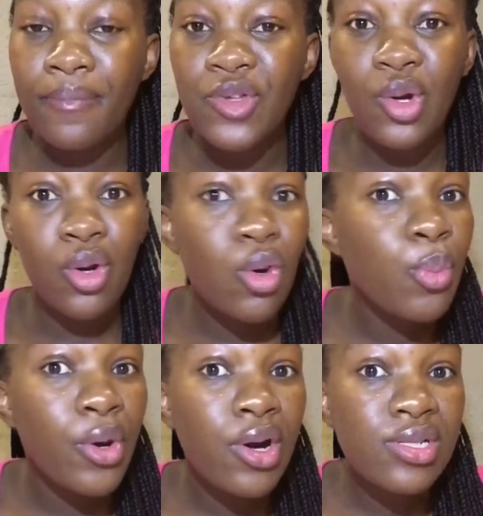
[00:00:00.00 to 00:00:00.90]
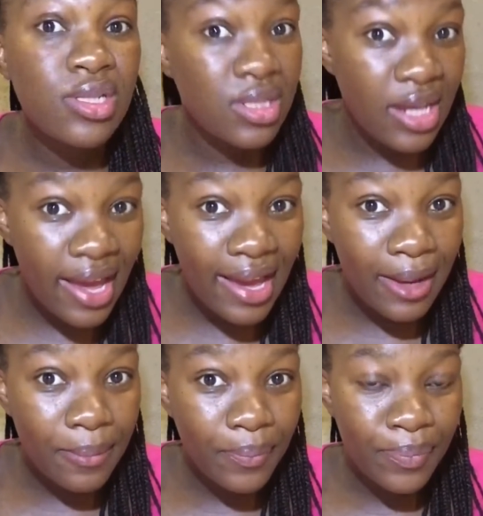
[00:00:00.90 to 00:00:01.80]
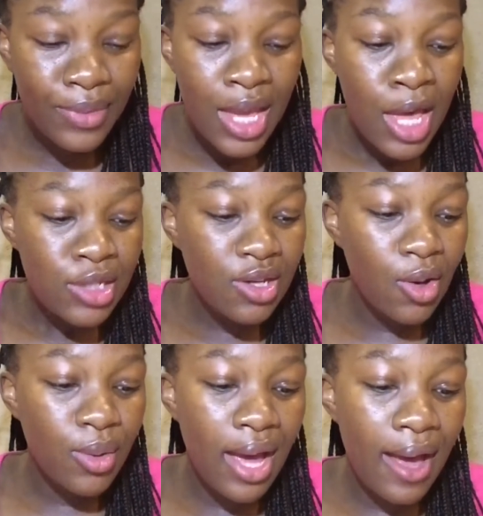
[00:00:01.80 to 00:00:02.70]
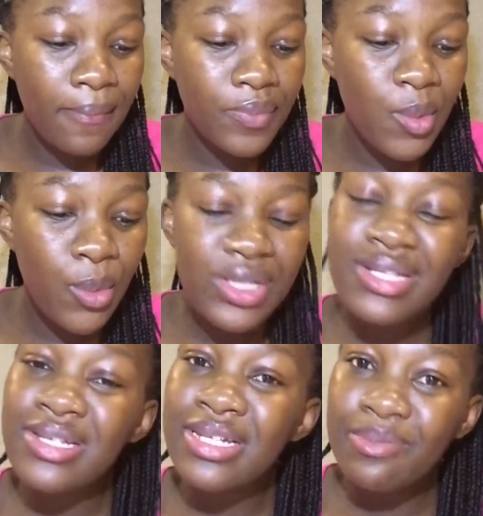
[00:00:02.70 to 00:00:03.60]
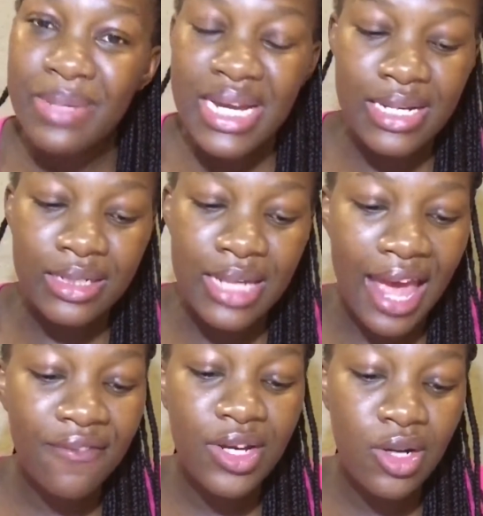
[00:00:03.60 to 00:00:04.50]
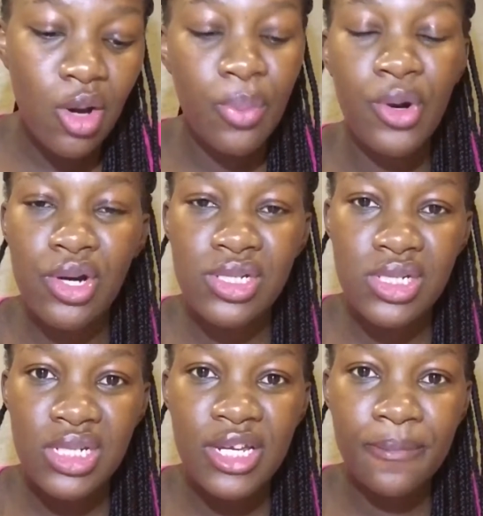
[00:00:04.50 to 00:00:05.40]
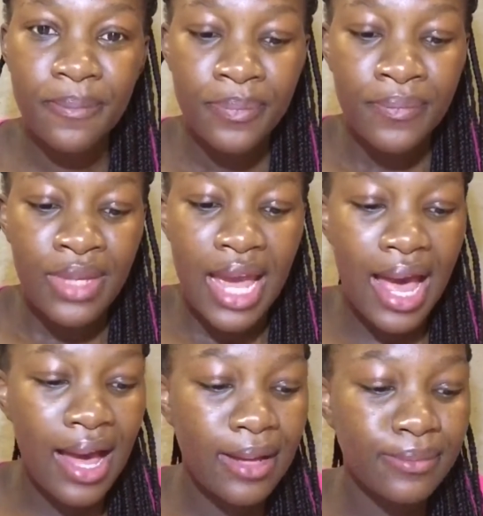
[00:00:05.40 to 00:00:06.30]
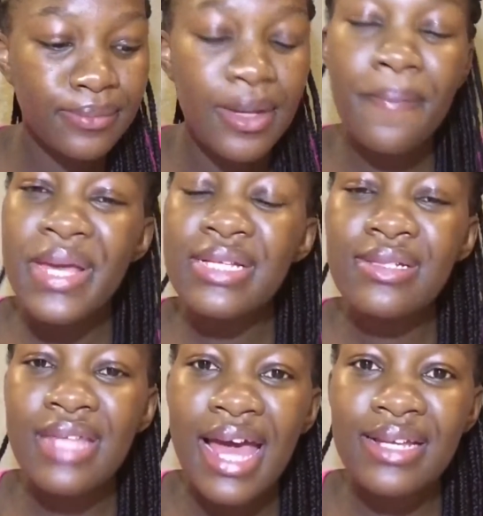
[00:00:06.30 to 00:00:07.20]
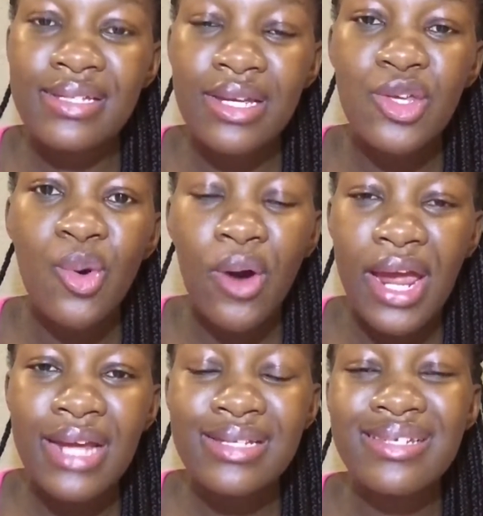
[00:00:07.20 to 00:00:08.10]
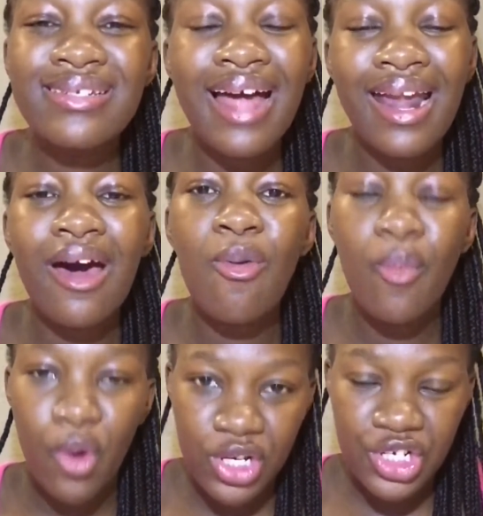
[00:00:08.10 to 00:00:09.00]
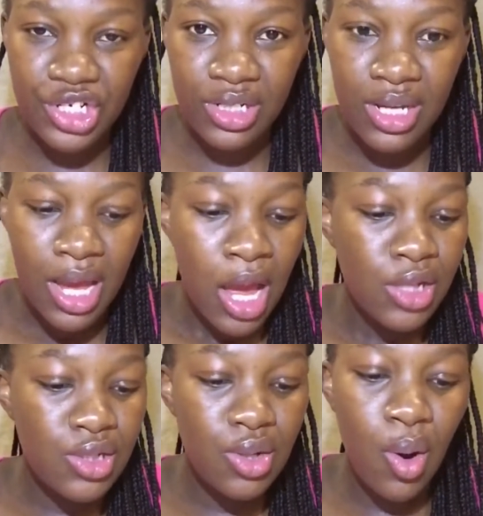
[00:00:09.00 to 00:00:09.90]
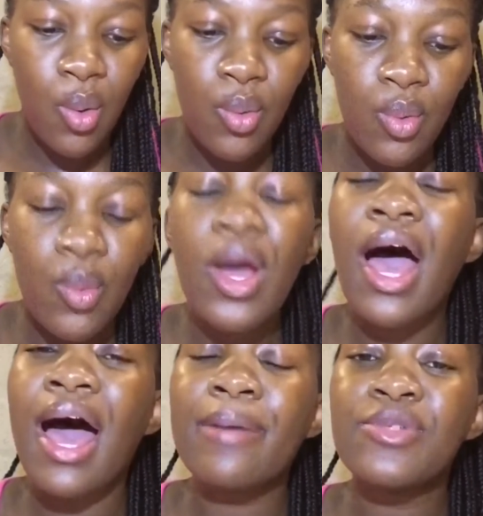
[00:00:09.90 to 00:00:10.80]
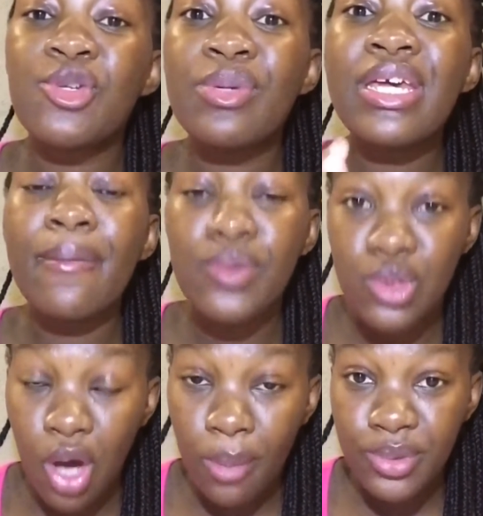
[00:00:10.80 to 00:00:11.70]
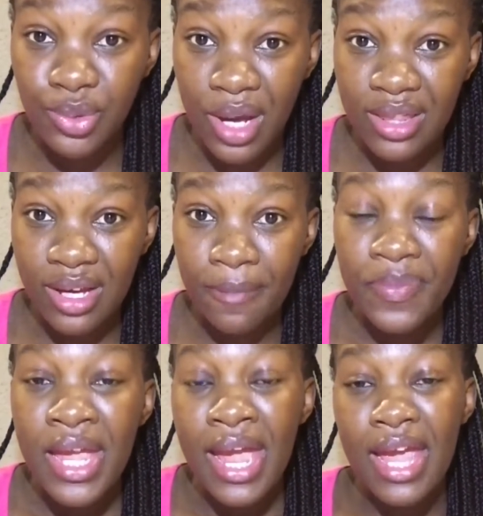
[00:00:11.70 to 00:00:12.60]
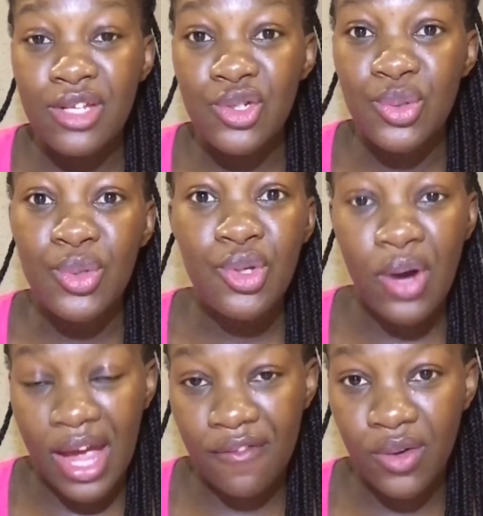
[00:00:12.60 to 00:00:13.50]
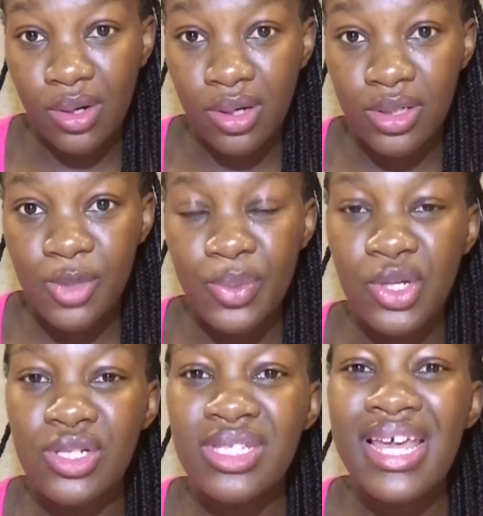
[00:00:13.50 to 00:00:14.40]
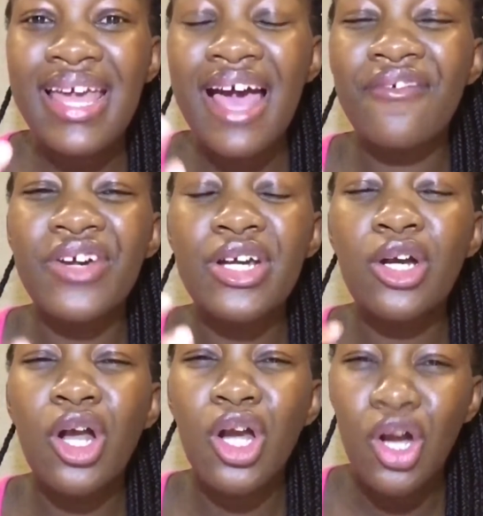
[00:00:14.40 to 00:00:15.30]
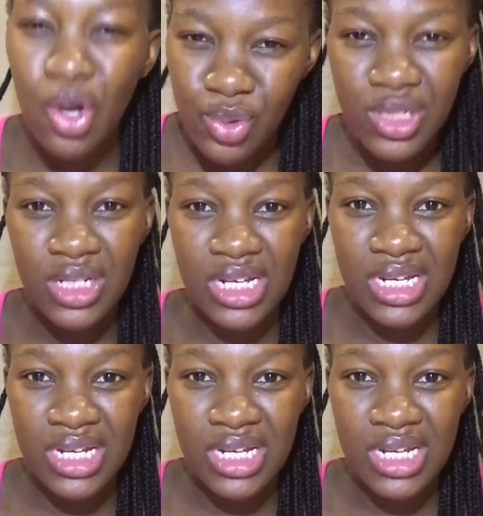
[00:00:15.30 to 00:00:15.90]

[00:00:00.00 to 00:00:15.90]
your low porosity hair? So, what does it mean? Having low porosity means that your hair doesn't allow moisture to be absorbed rather into your hair follicles because they are very close